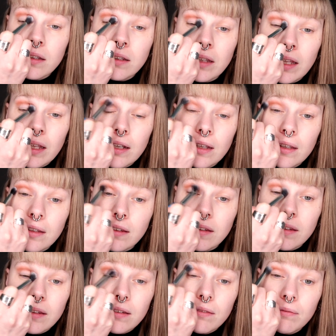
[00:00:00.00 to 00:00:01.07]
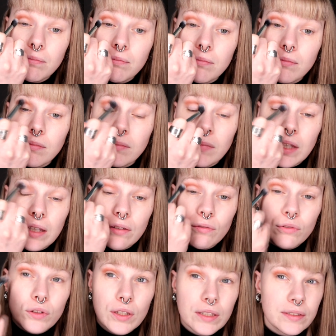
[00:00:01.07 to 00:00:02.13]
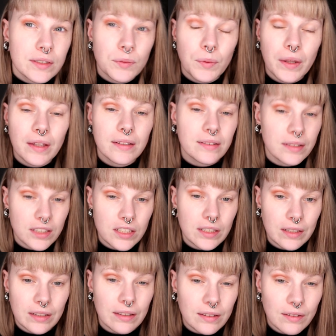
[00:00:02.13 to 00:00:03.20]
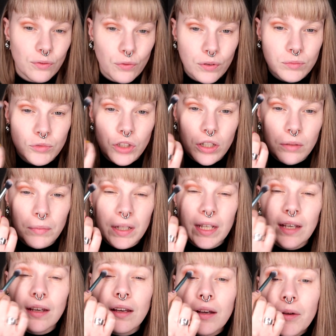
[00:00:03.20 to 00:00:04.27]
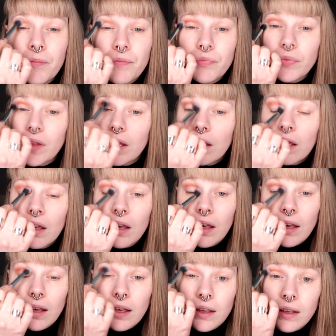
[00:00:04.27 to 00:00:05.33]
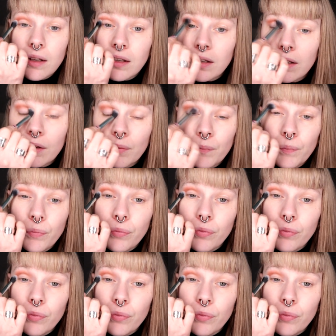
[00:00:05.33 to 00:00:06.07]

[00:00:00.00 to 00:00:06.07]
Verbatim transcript: that is the influencer with this, She is from Germany, and uh,